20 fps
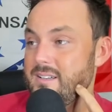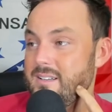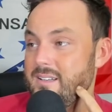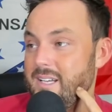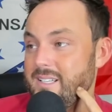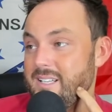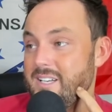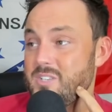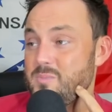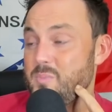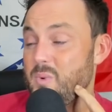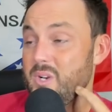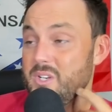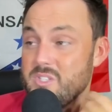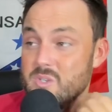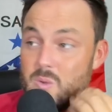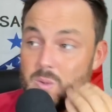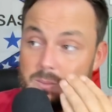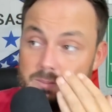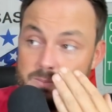Like, they just put it
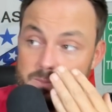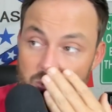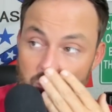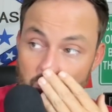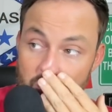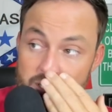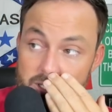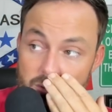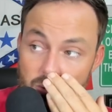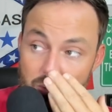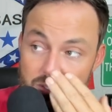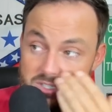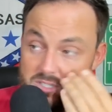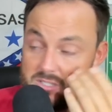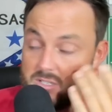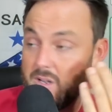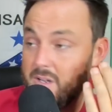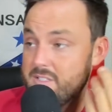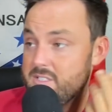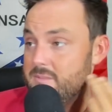to them. Quinn Ewers is
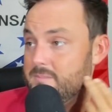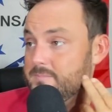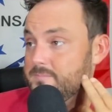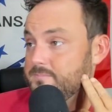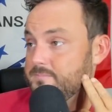awesome.